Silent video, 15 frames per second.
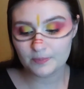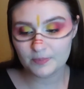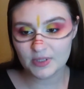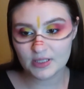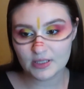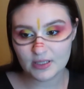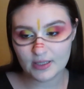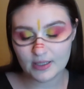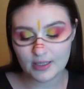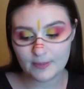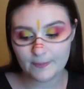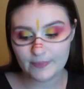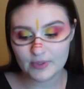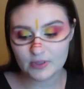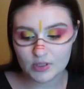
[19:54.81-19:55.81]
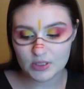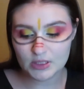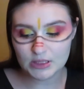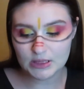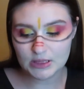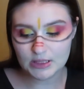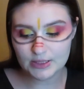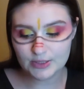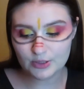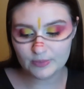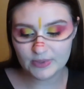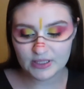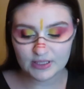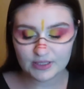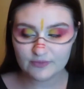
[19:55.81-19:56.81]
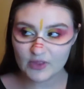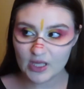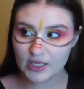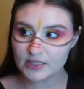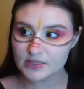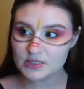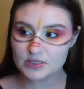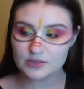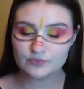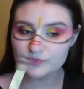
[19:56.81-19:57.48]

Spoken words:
pick up a little bit of that,